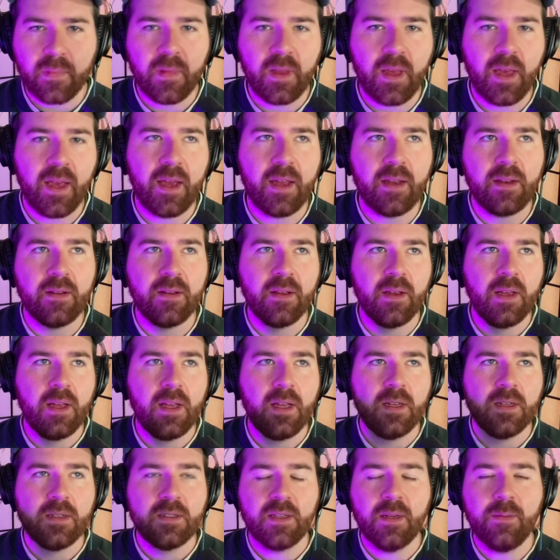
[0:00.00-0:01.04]
And
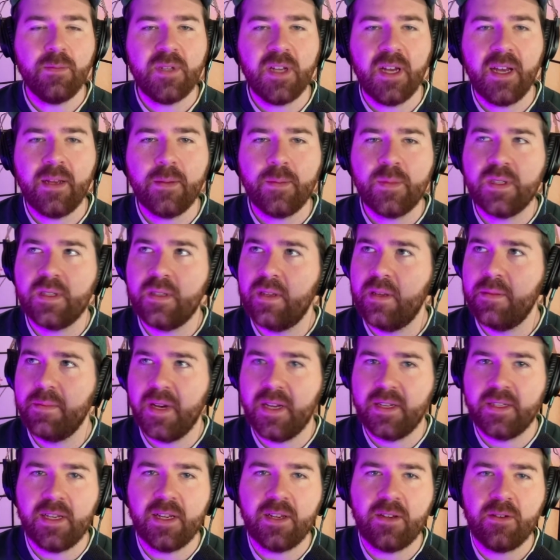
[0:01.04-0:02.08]
sometimes it
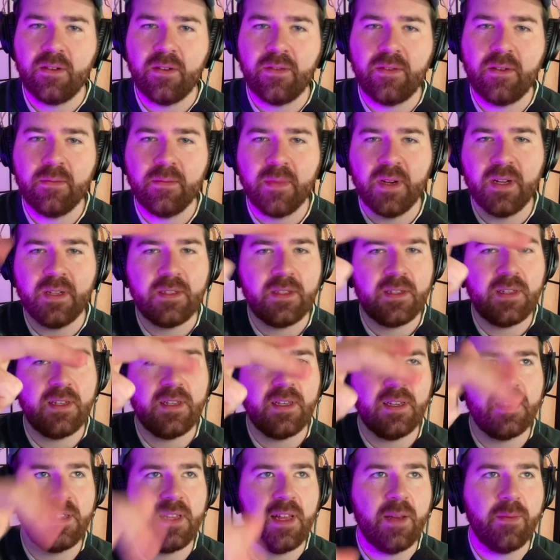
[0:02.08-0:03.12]
might take you a few months to
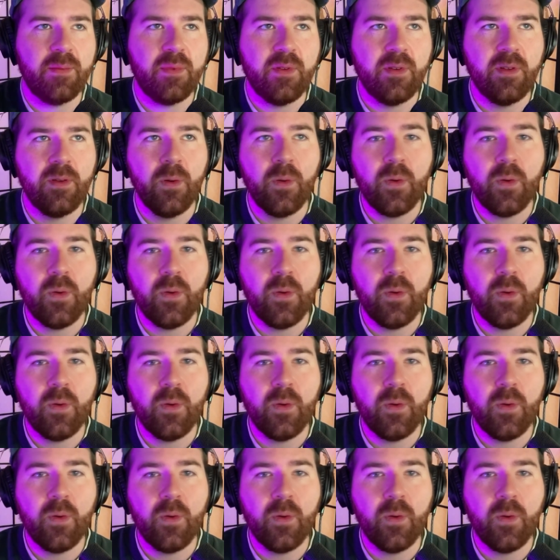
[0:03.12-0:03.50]
get to that point,